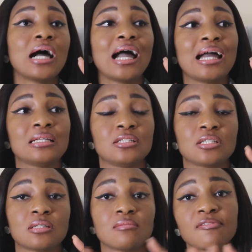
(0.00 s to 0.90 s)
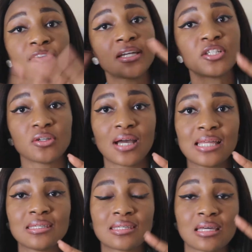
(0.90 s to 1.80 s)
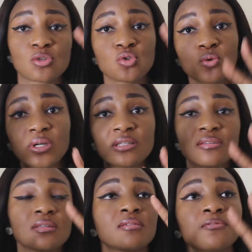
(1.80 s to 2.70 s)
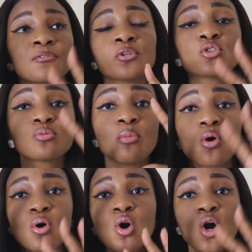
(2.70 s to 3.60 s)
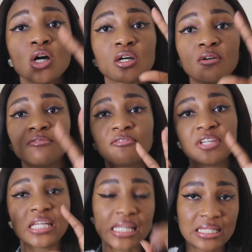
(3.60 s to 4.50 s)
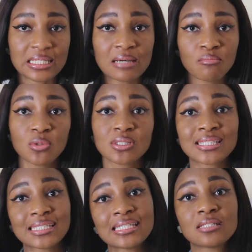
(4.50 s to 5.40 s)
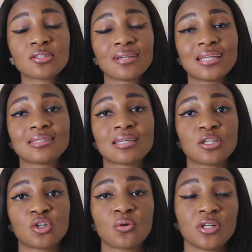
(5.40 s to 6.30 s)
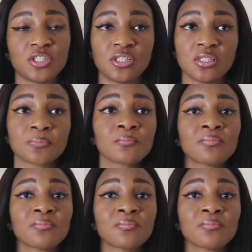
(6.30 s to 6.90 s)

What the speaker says: and find your answer. So it feels more convenient and more sleek to answer your question,